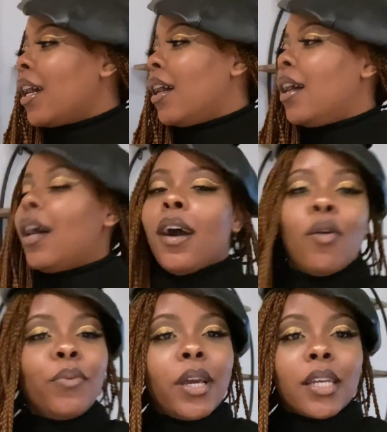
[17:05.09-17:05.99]
I
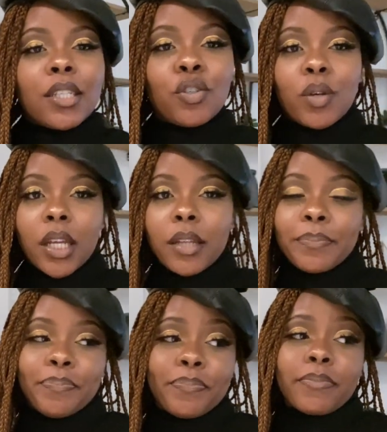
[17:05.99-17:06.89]
hope you guys enjoyed it.
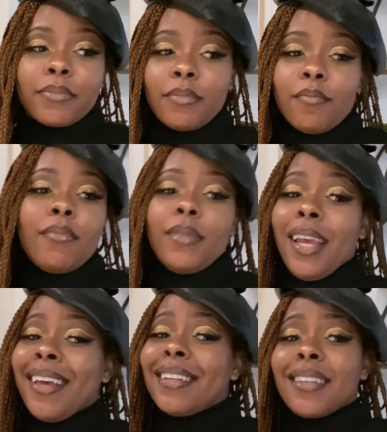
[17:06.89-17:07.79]

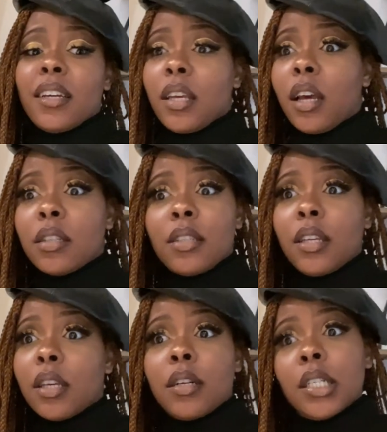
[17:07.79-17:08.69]
And yeah,
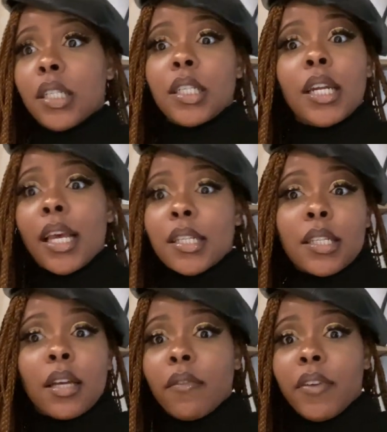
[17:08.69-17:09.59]
see you in the
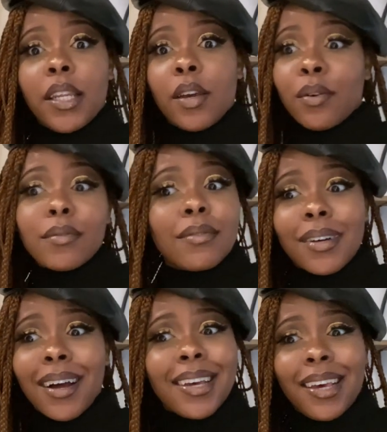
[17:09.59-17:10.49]
next video,
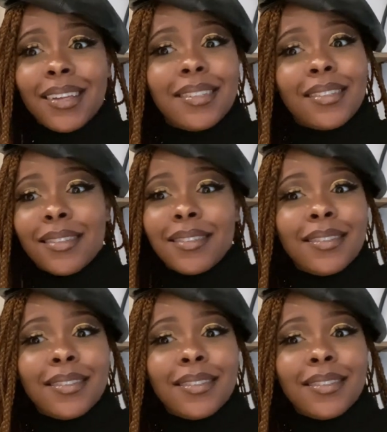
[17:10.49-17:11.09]
I guess.